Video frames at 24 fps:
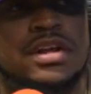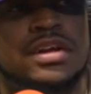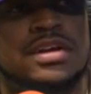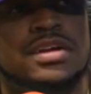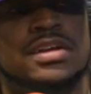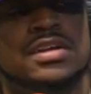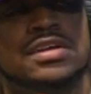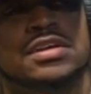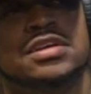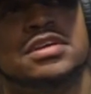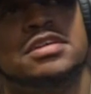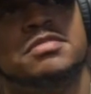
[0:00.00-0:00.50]
Like,
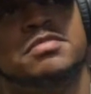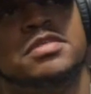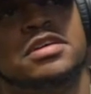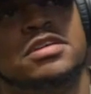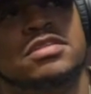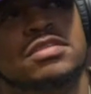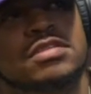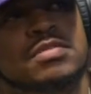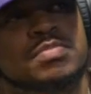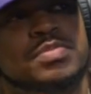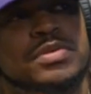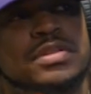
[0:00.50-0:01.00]

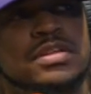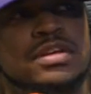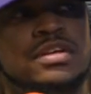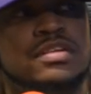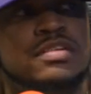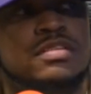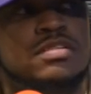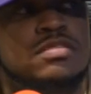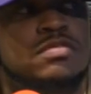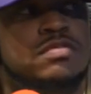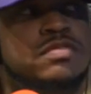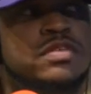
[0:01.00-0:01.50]
man, you could put that
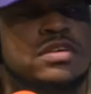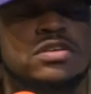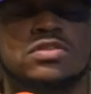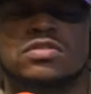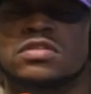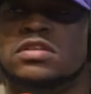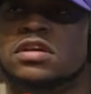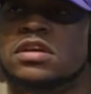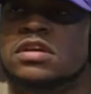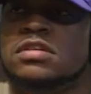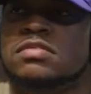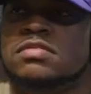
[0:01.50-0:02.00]
shit on video
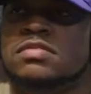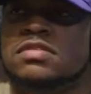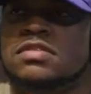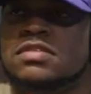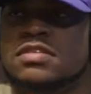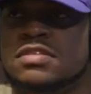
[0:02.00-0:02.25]
games.